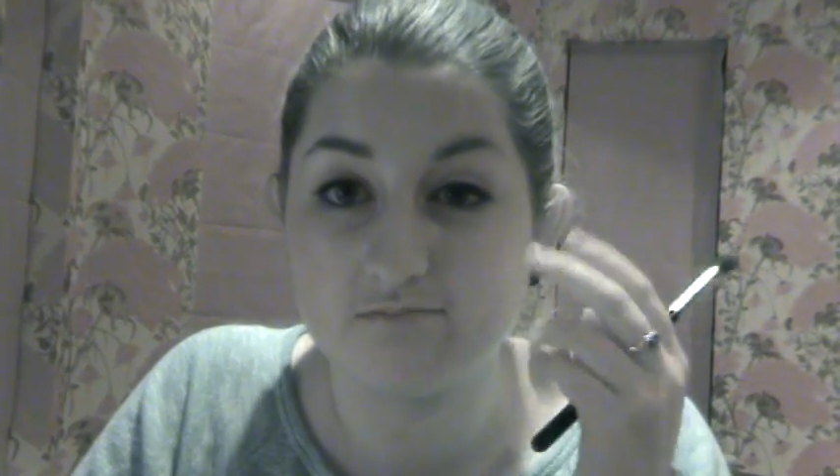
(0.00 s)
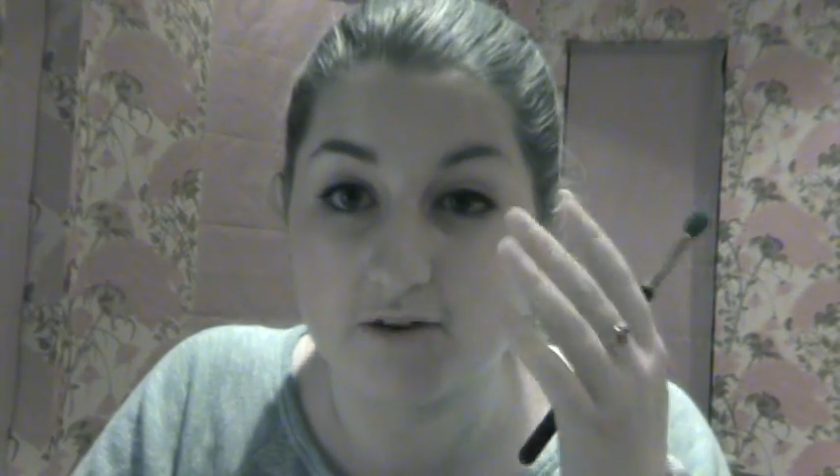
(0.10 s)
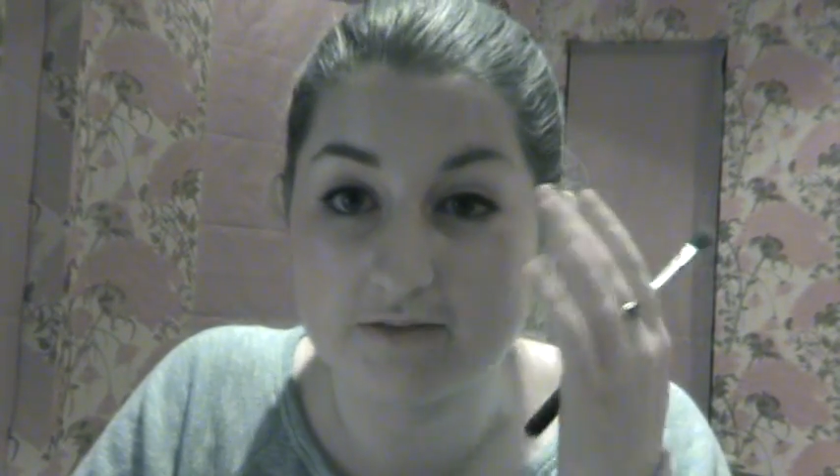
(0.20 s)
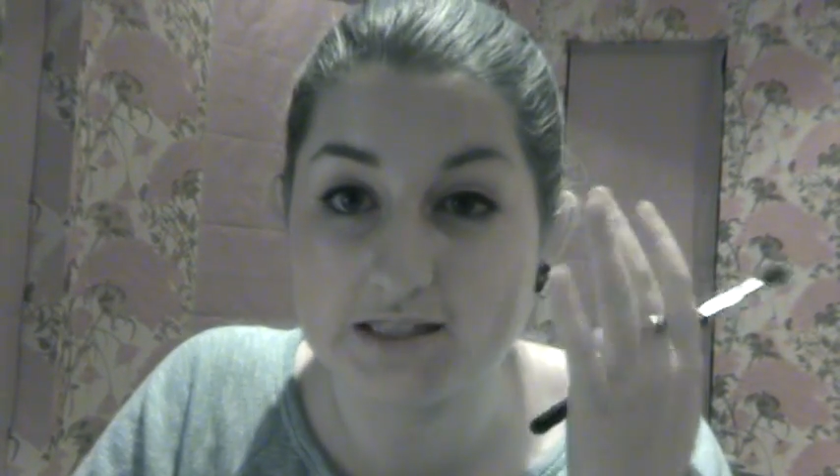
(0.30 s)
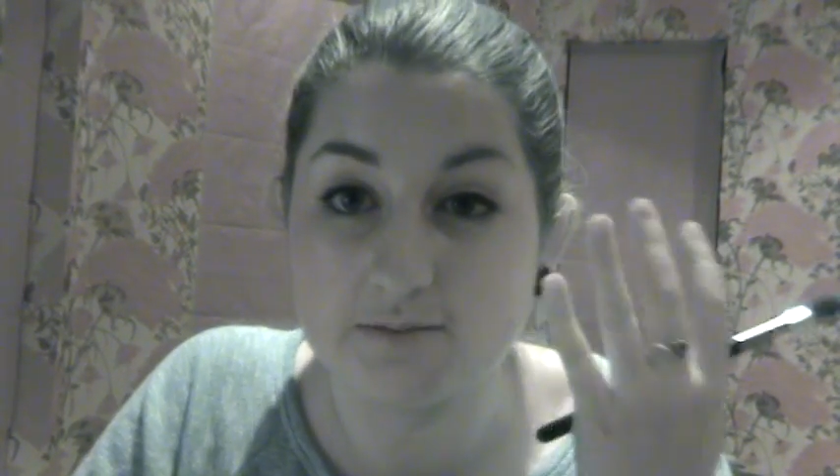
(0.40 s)

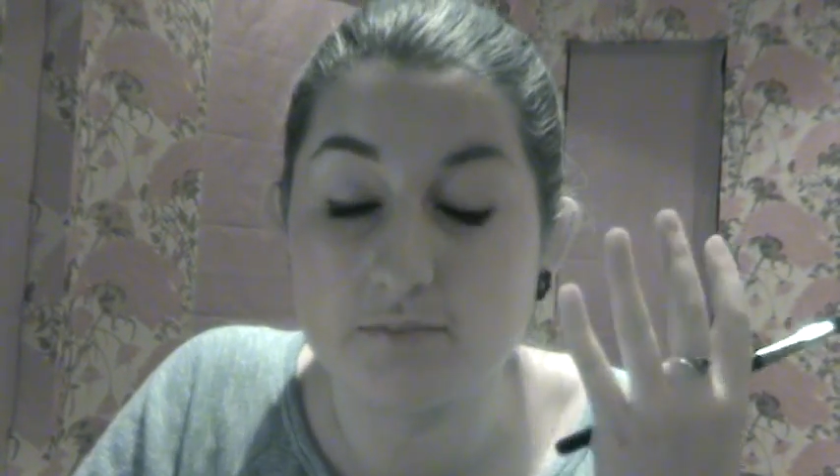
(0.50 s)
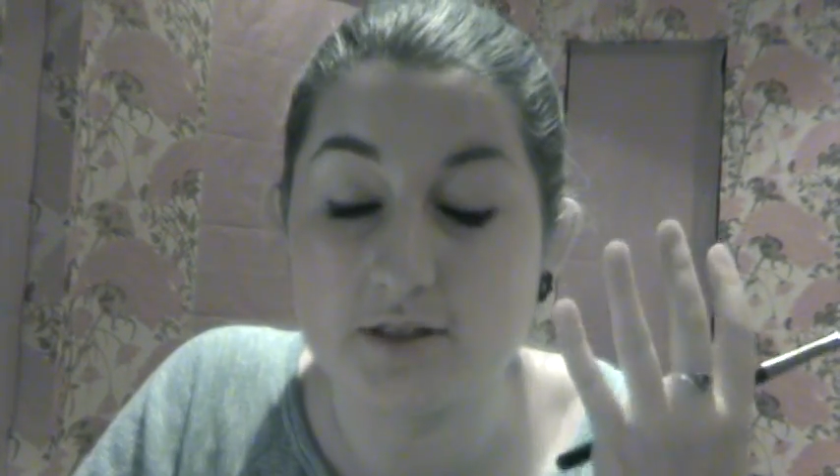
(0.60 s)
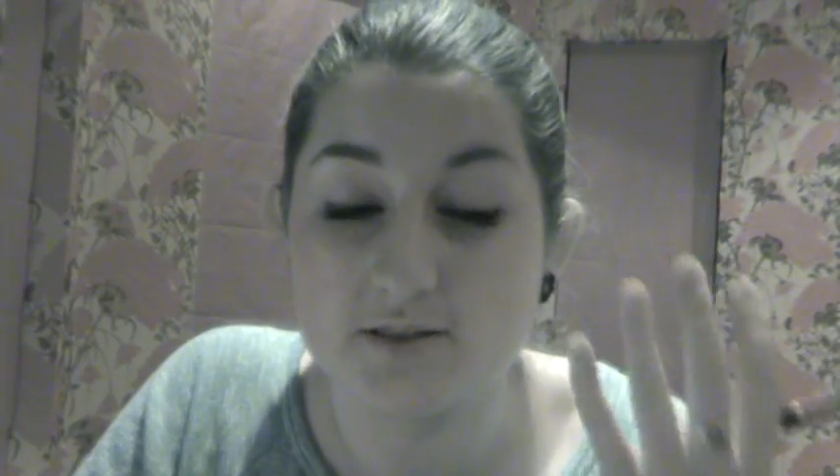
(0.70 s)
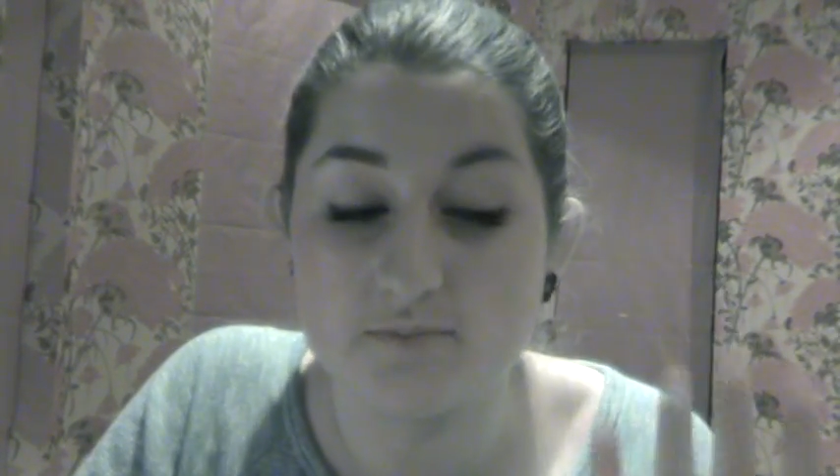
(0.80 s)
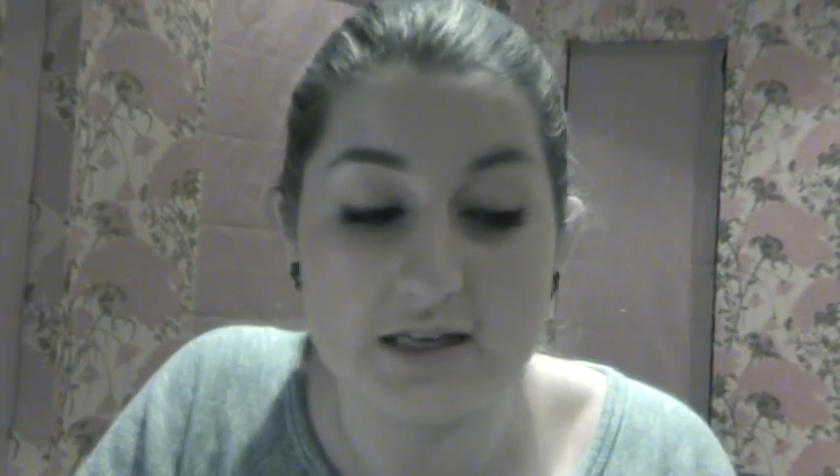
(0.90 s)
obviously,
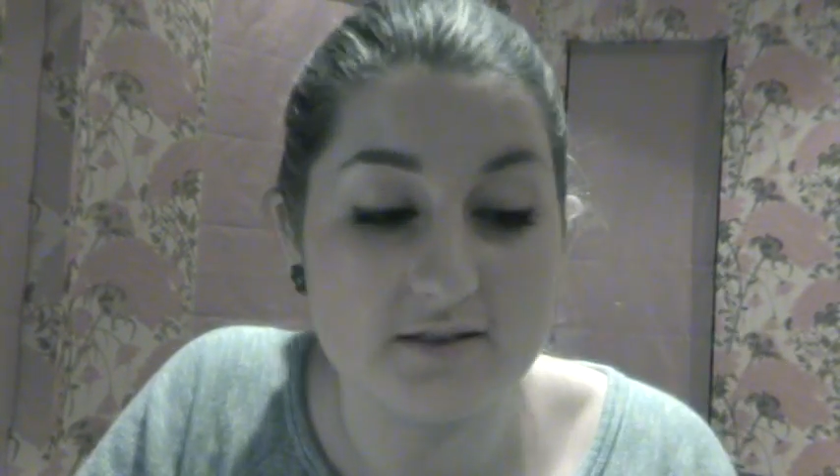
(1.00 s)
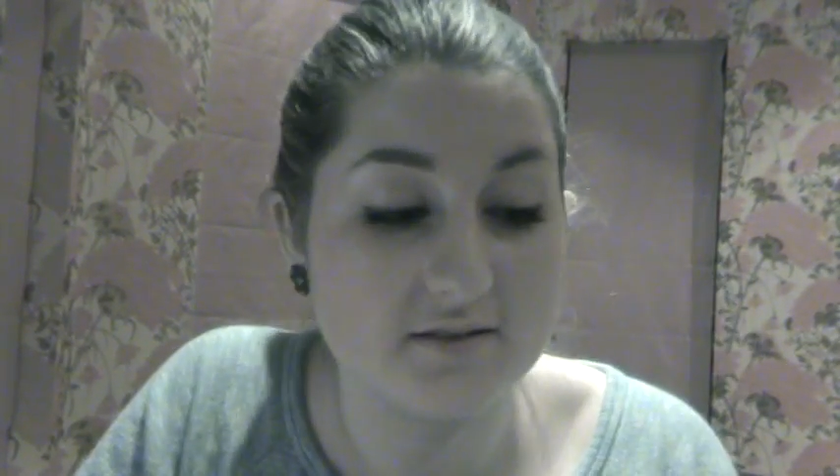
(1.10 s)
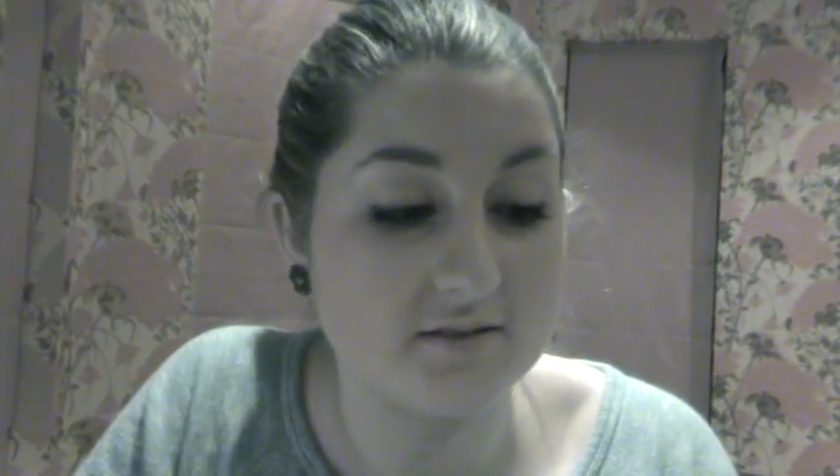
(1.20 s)
it's meant